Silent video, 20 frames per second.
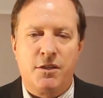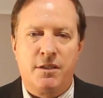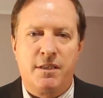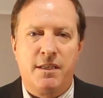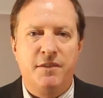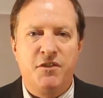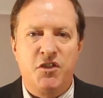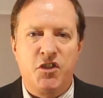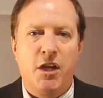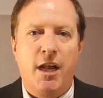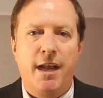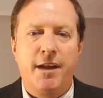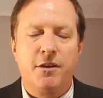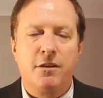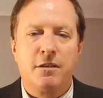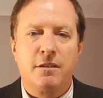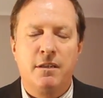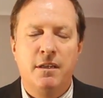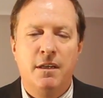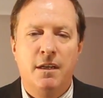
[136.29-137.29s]
Steve
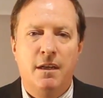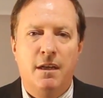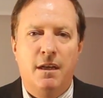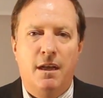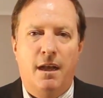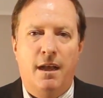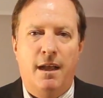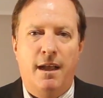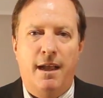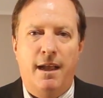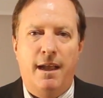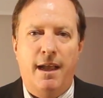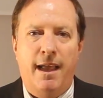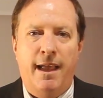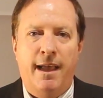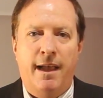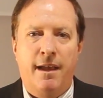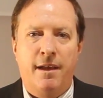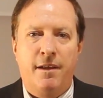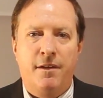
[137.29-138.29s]
Schneider, uh,
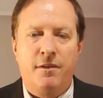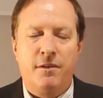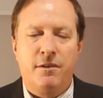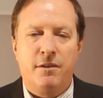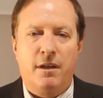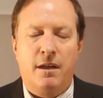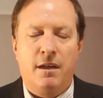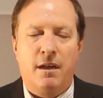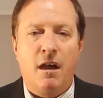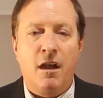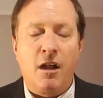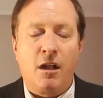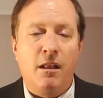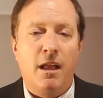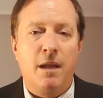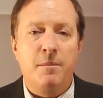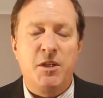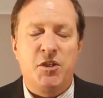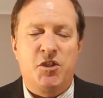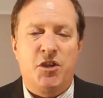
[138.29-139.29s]
and uh, on
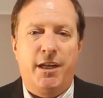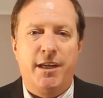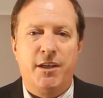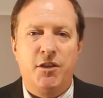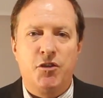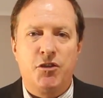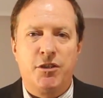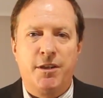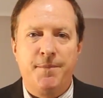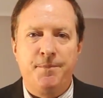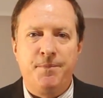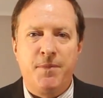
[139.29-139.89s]
climate change.